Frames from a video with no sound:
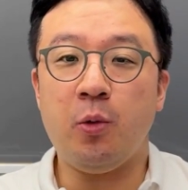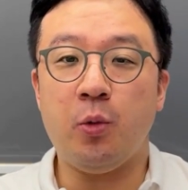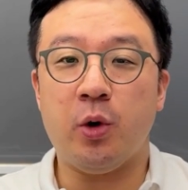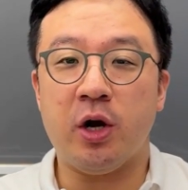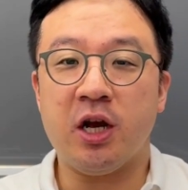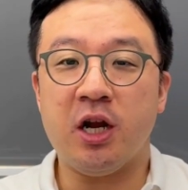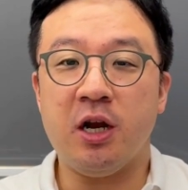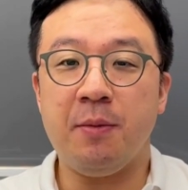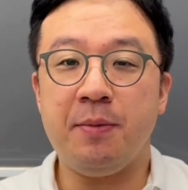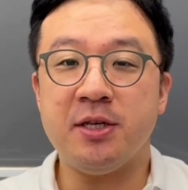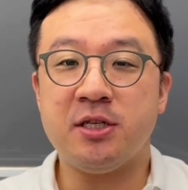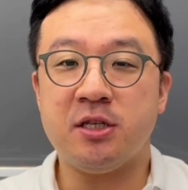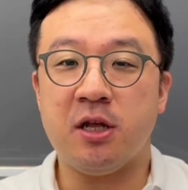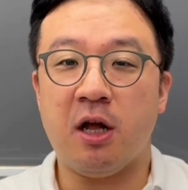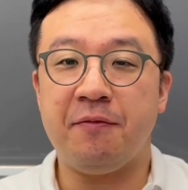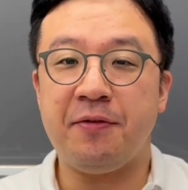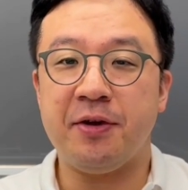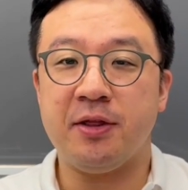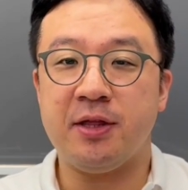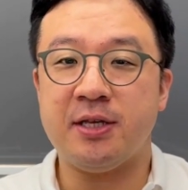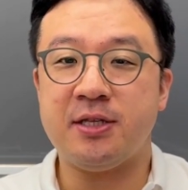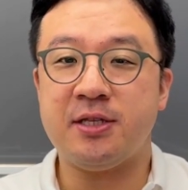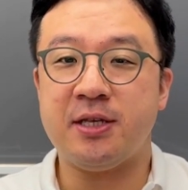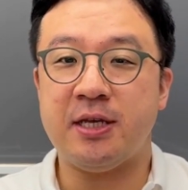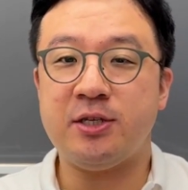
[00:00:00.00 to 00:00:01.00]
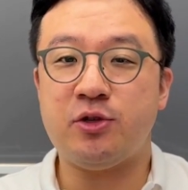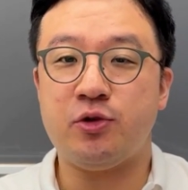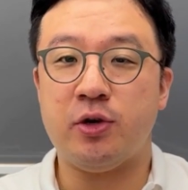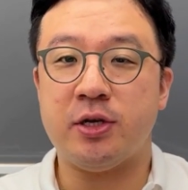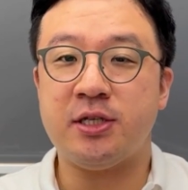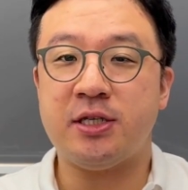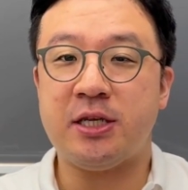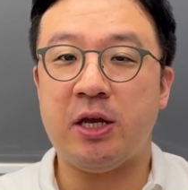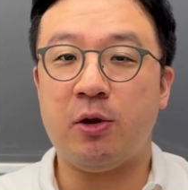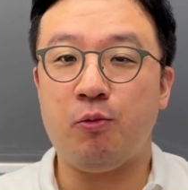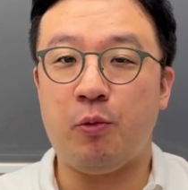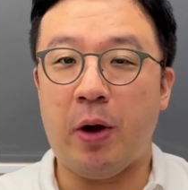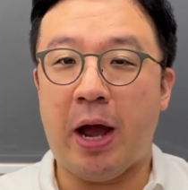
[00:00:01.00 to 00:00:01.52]
we're going to be solving this
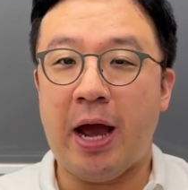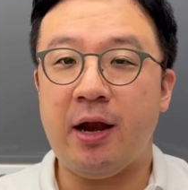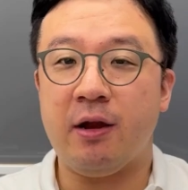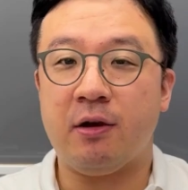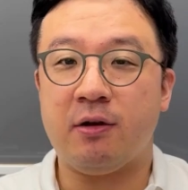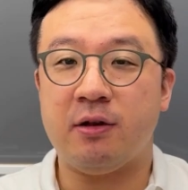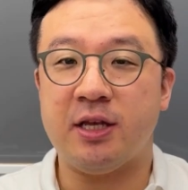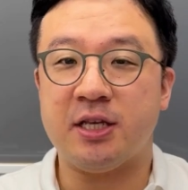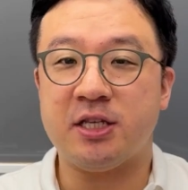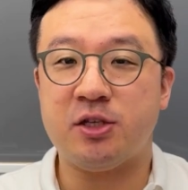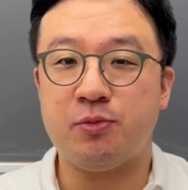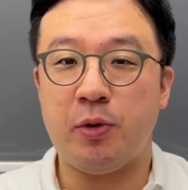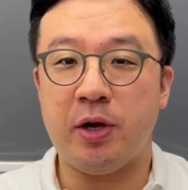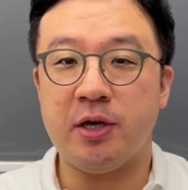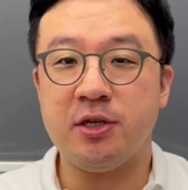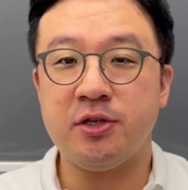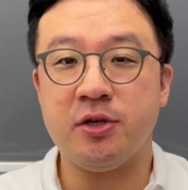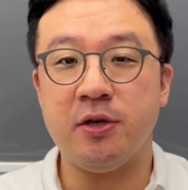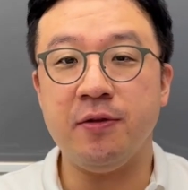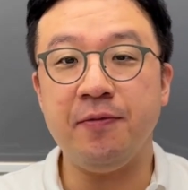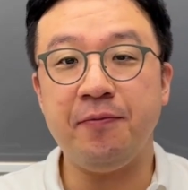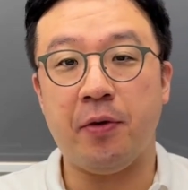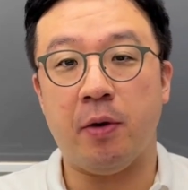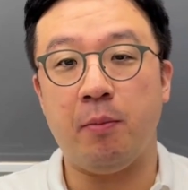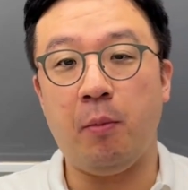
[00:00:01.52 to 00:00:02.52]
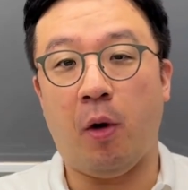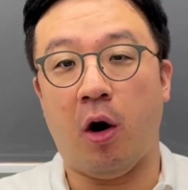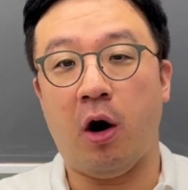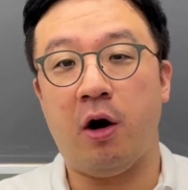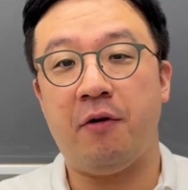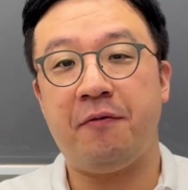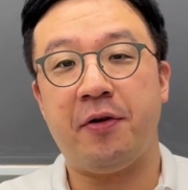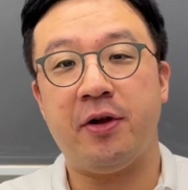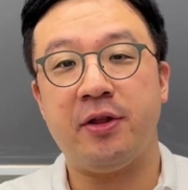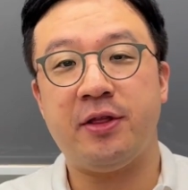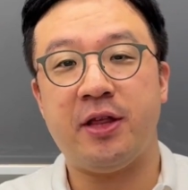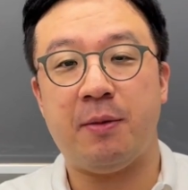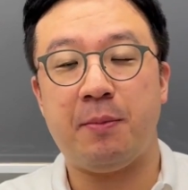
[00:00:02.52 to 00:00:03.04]
interesting radical expression from
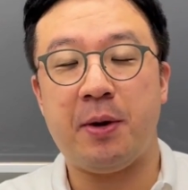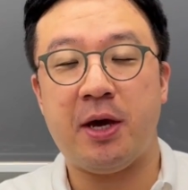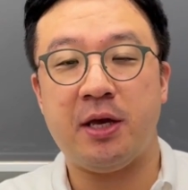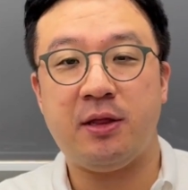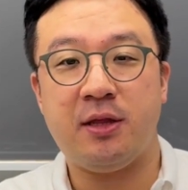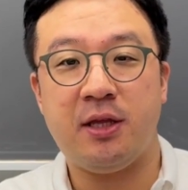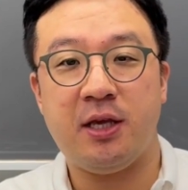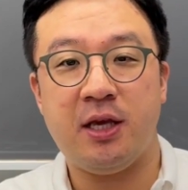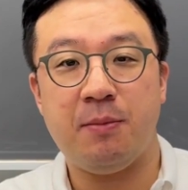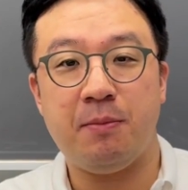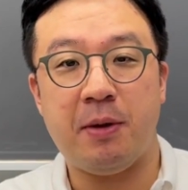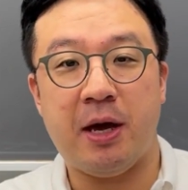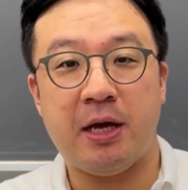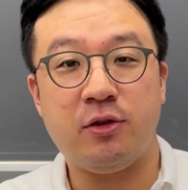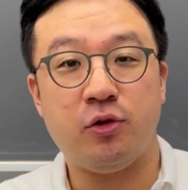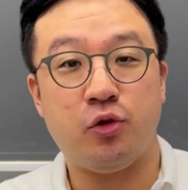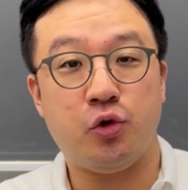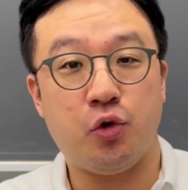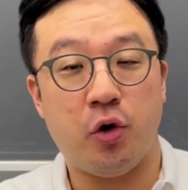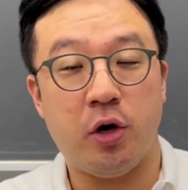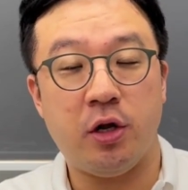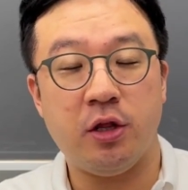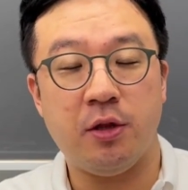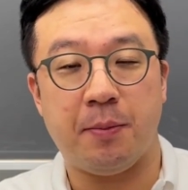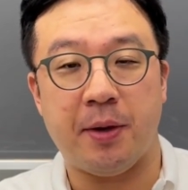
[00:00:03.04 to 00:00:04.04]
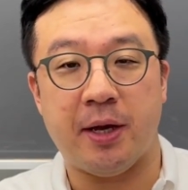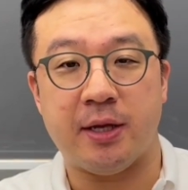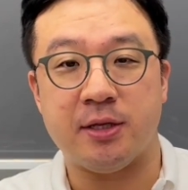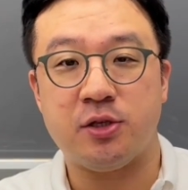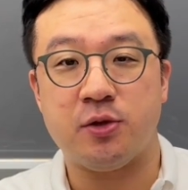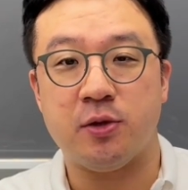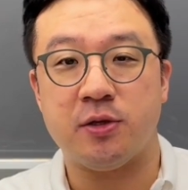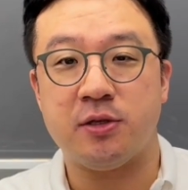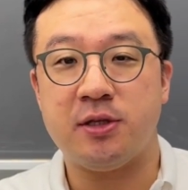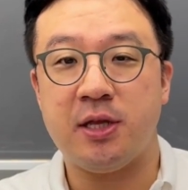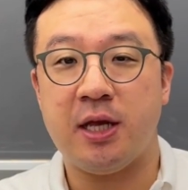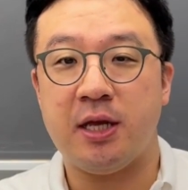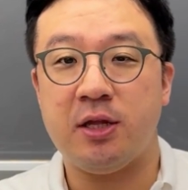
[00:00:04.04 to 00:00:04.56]
Harvard-MIT math tournament,
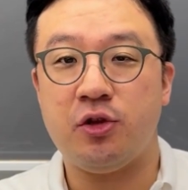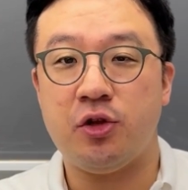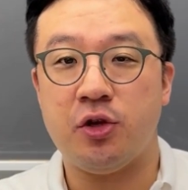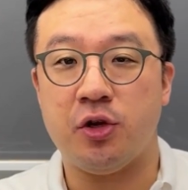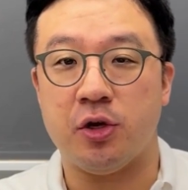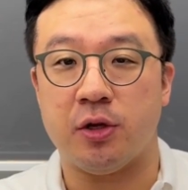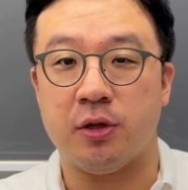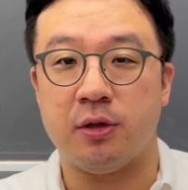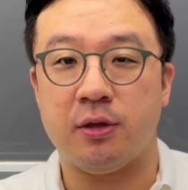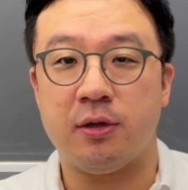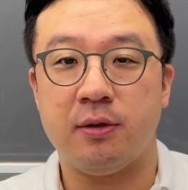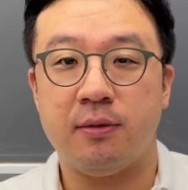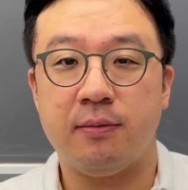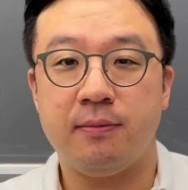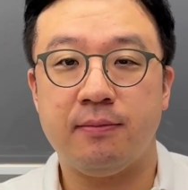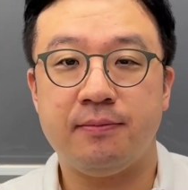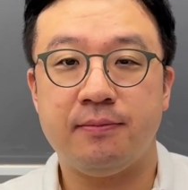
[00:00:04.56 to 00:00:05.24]
so stay tuned.